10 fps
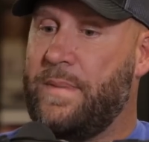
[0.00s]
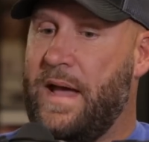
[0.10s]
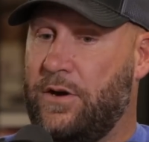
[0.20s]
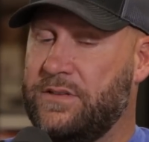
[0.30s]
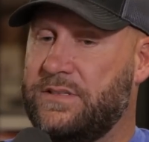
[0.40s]

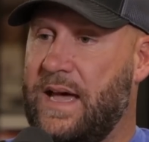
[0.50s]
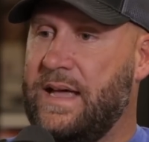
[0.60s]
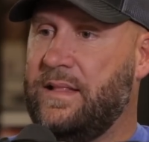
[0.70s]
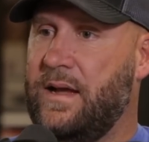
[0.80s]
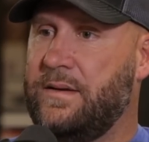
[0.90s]
back on the
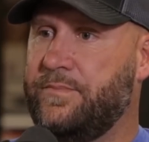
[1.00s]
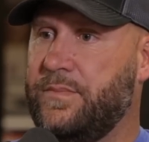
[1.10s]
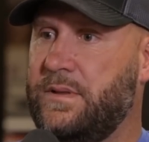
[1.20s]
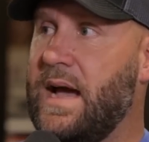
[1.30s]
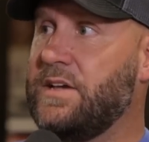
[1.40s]

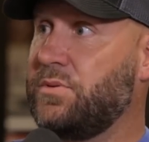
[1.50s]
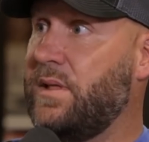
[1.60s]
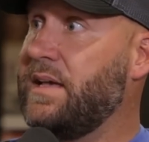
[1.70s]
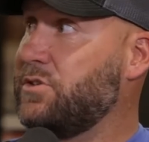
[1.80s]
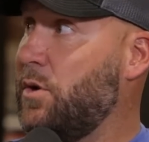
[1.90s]
sideline, guys were
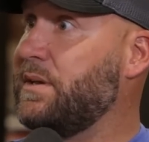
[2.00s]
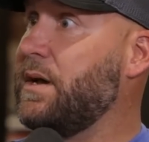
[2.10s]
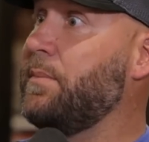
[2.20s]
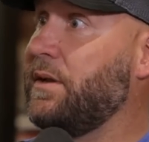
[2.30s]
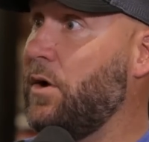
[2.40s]
like, saw me
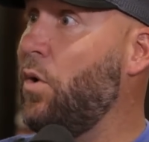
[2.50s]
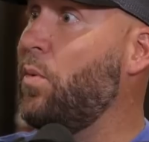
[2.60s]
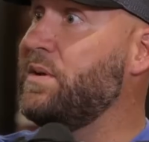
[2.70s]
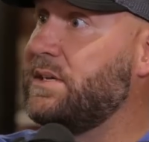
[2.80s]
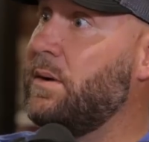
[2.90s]
come, like,
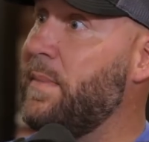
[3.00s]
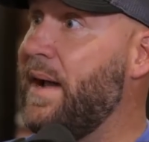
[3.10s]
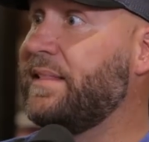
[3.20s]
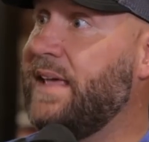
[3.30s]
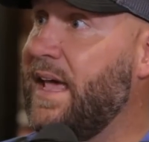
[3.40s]
oh, he's coming
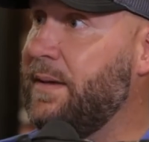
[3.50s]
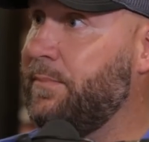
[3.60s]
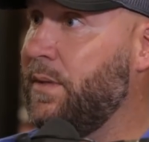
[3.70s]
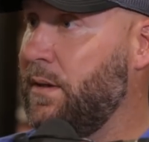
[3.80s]
back in the game.